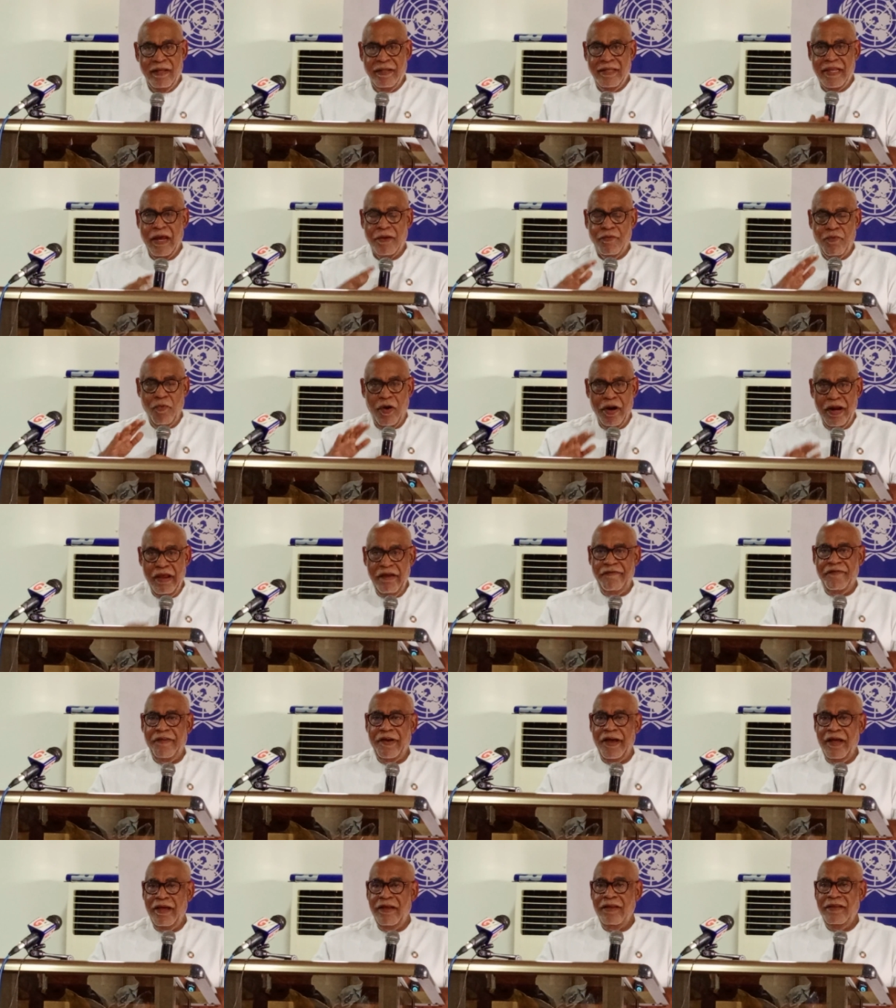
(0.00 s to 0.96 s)
That
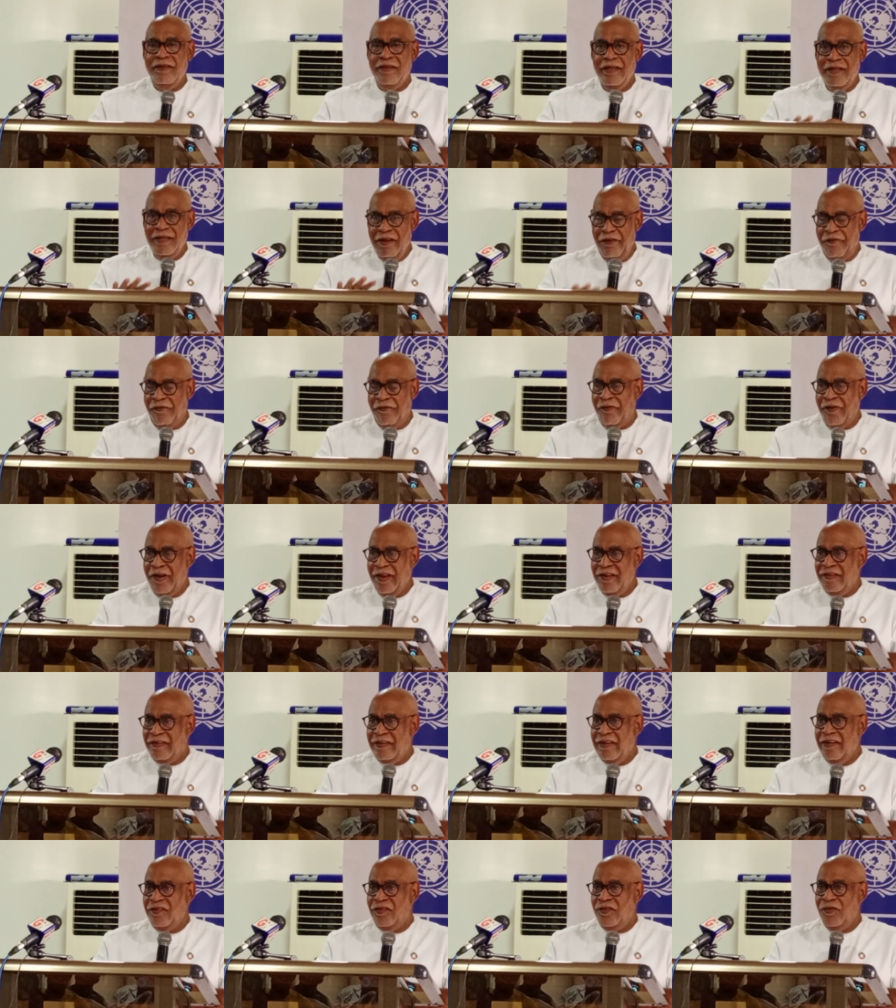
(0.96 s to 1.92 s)
whatever the
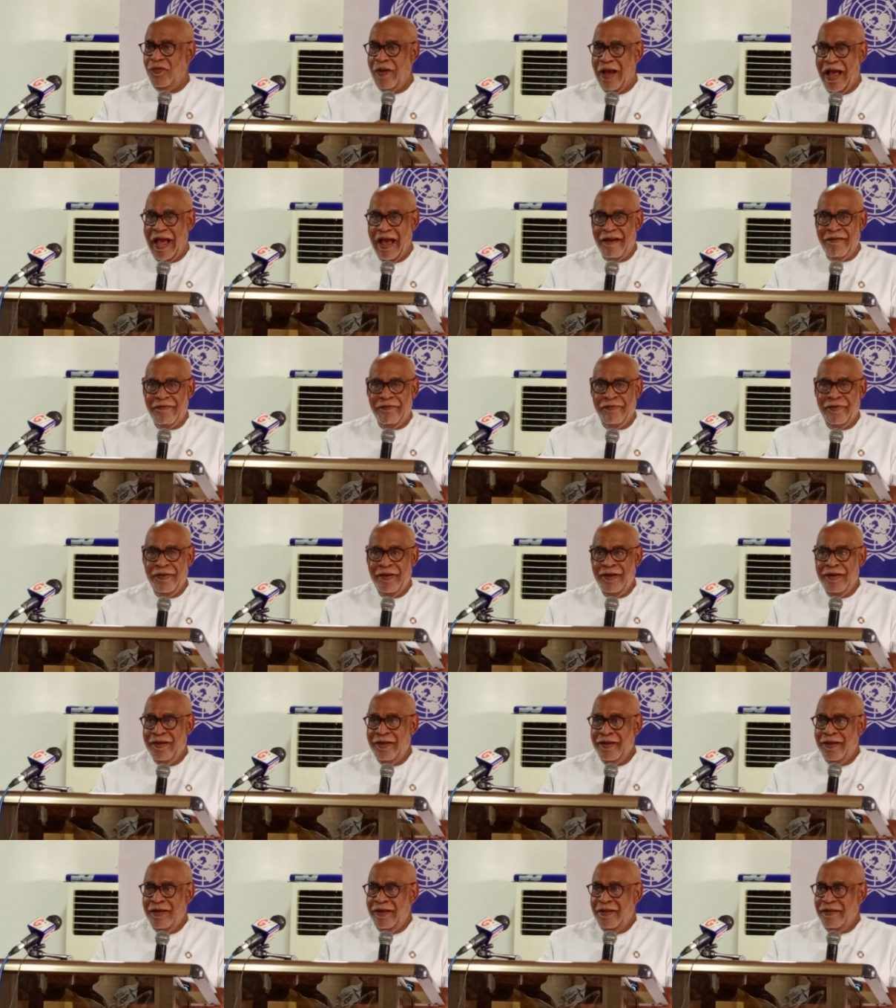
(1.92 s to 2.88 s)
differences you have,
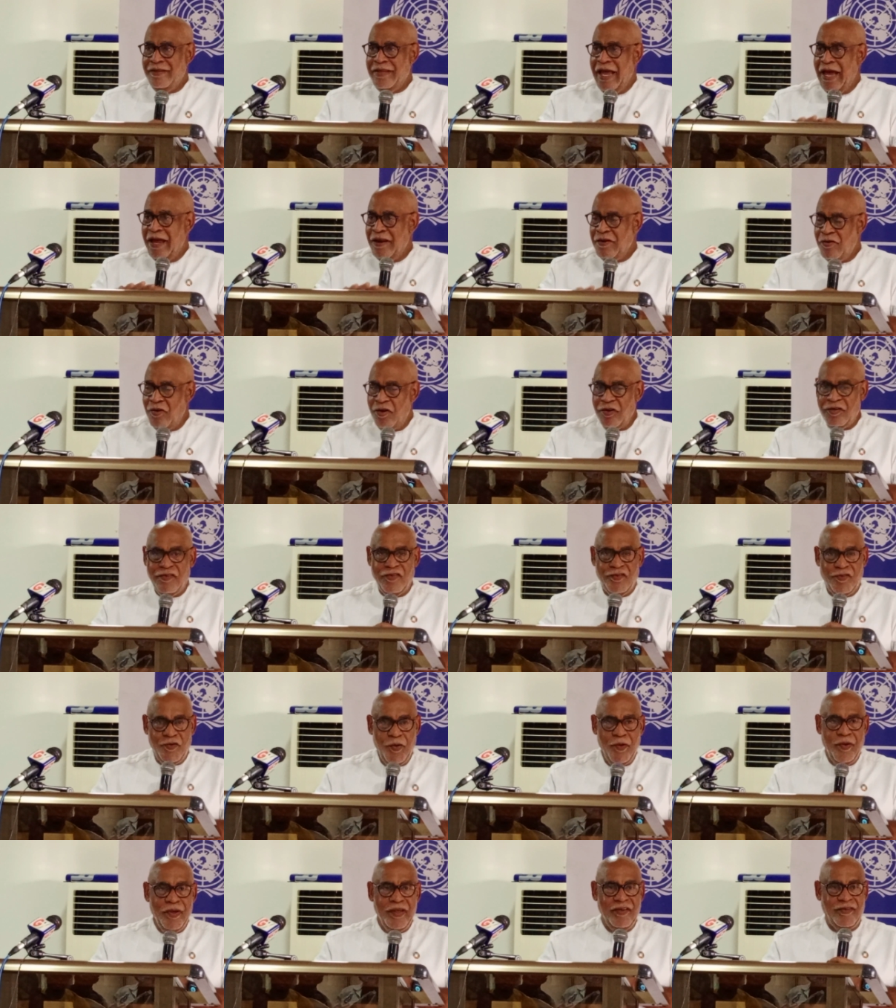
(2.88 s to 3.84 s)
they are not
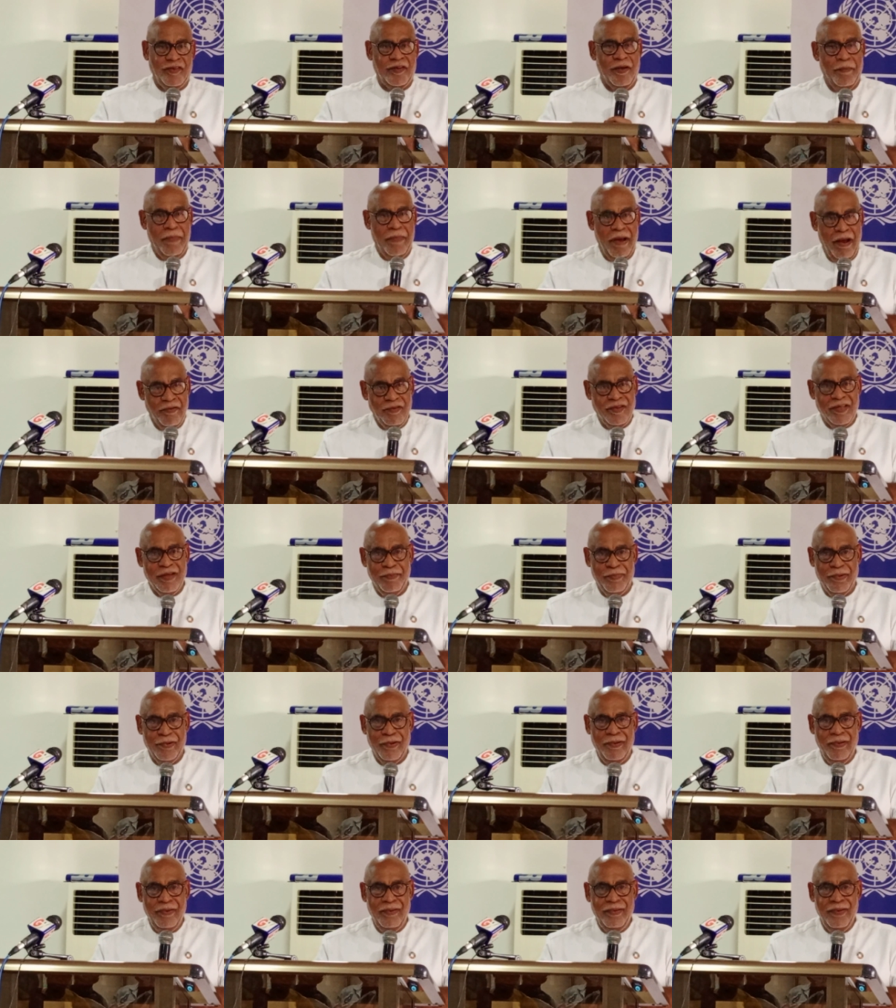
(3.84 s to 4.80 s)
so
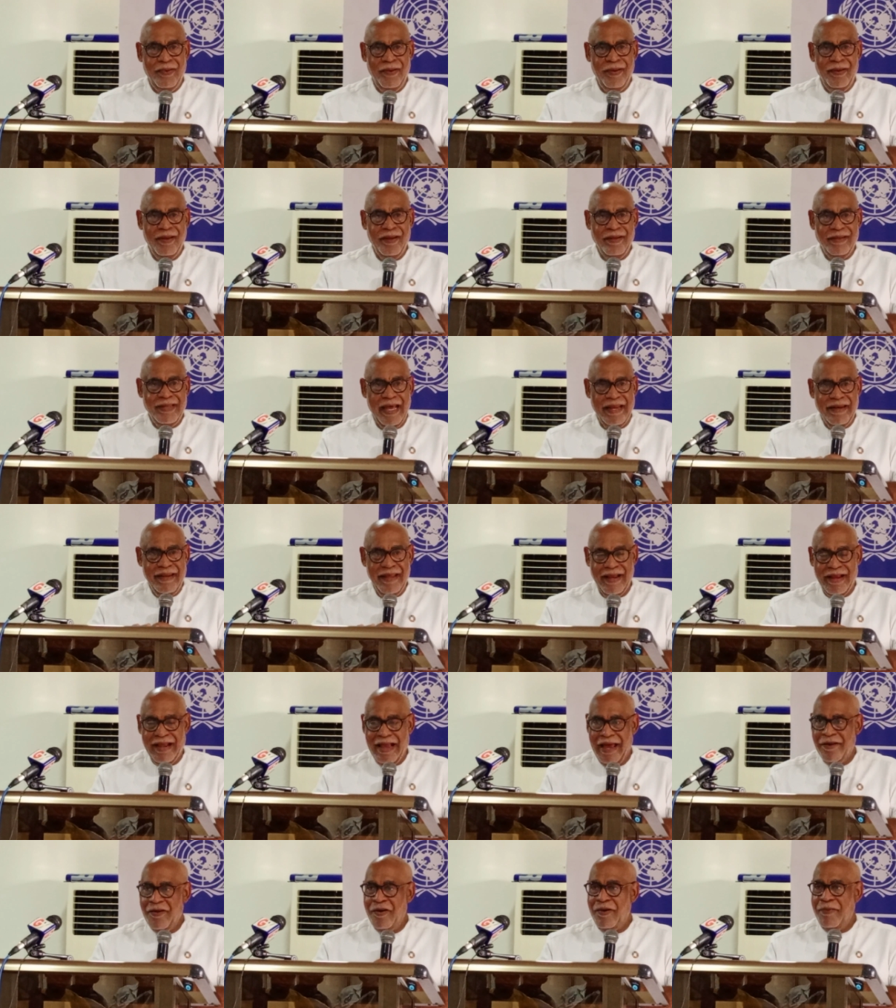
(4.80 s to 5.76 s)
insurmountable that they
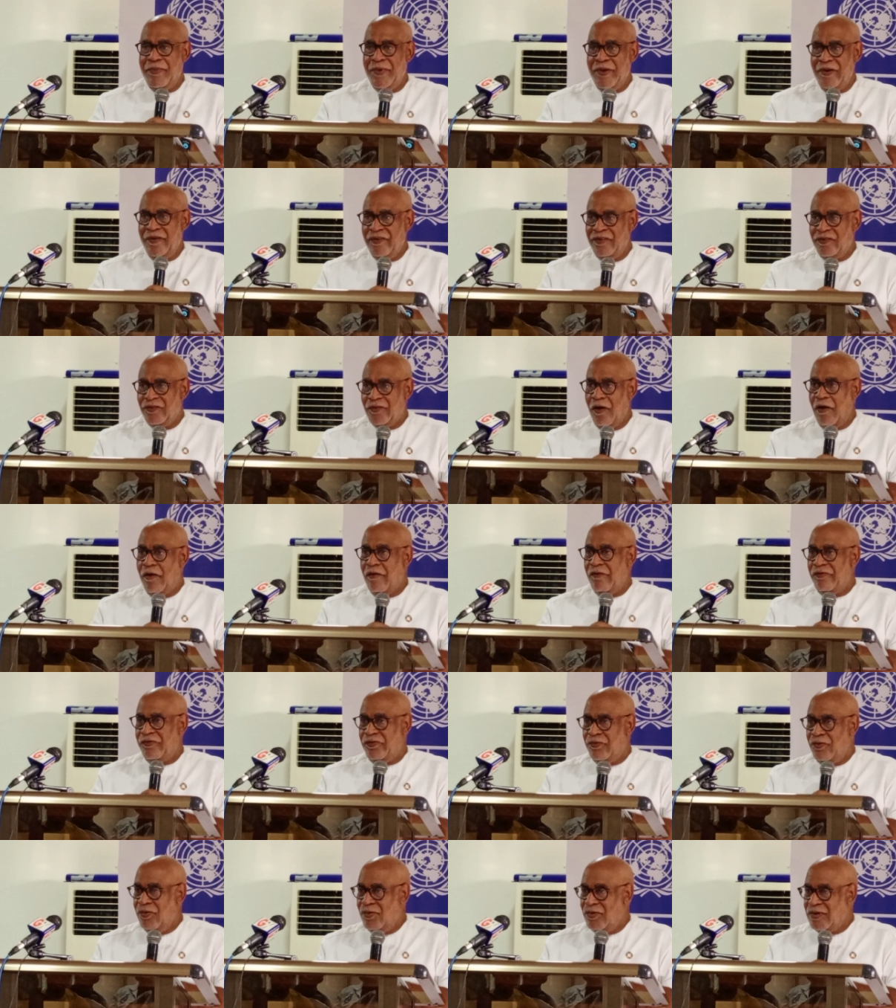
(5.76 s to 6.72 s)
cannot be
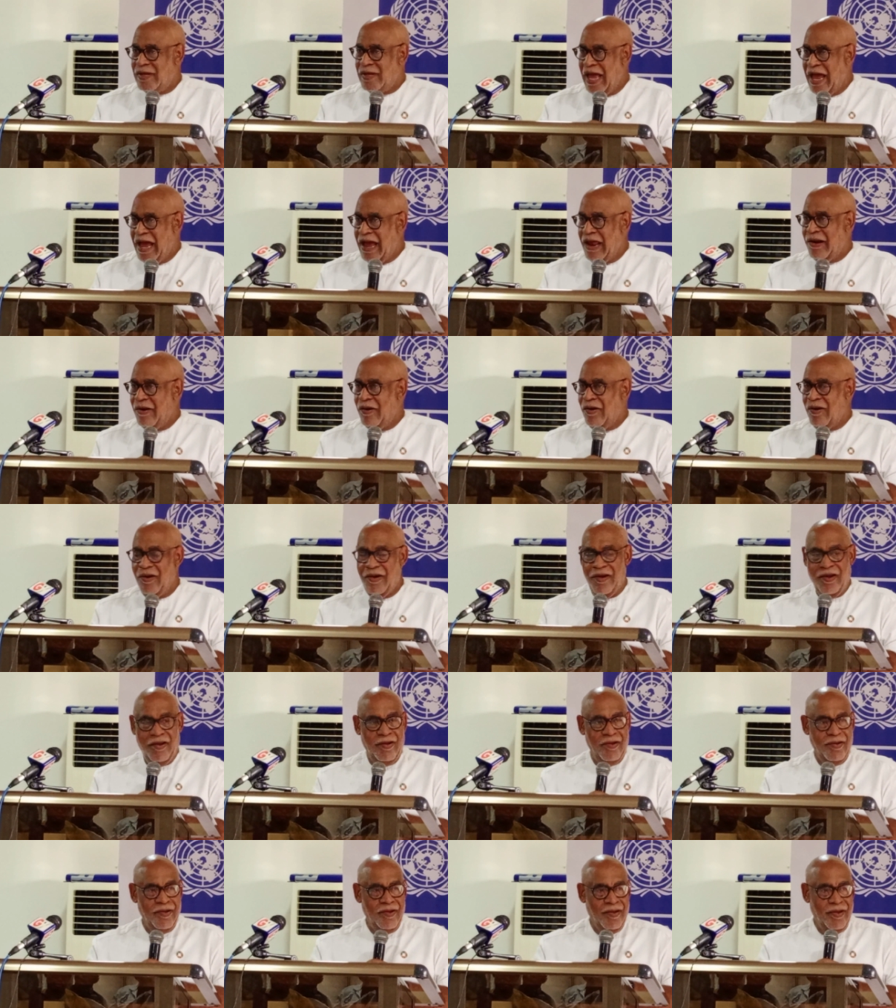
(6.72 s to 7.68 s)
resolved through
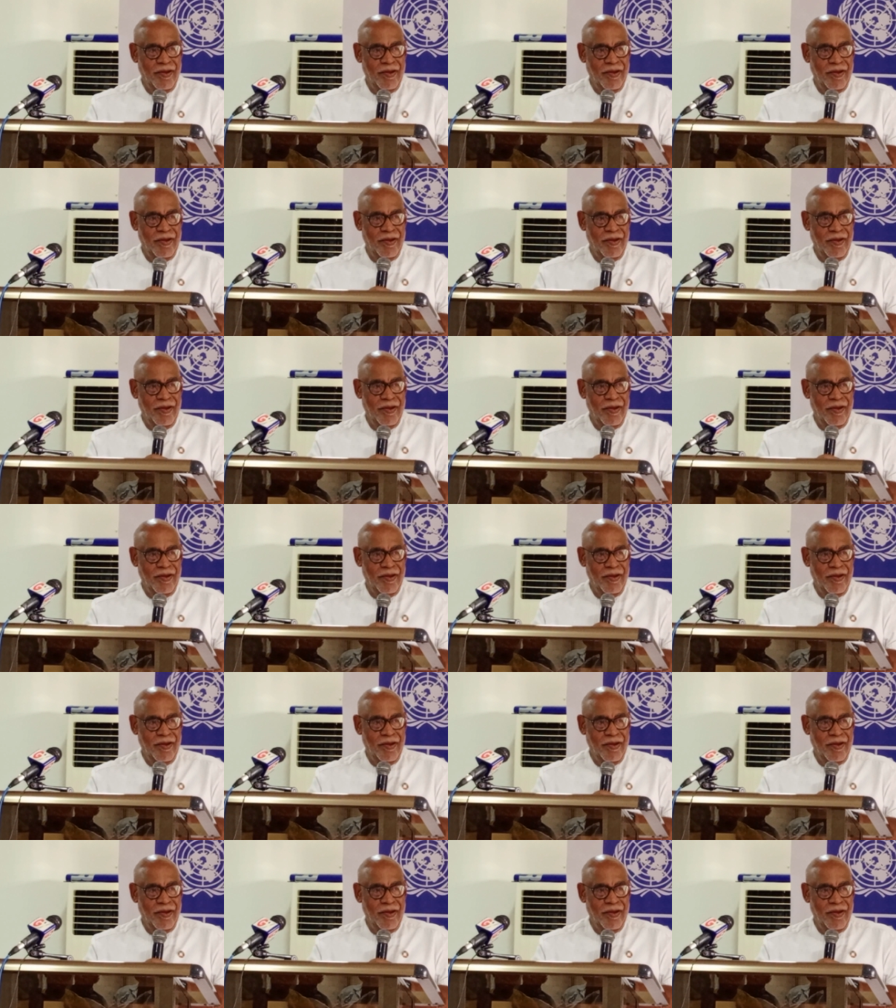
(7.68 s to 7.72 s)
dialogue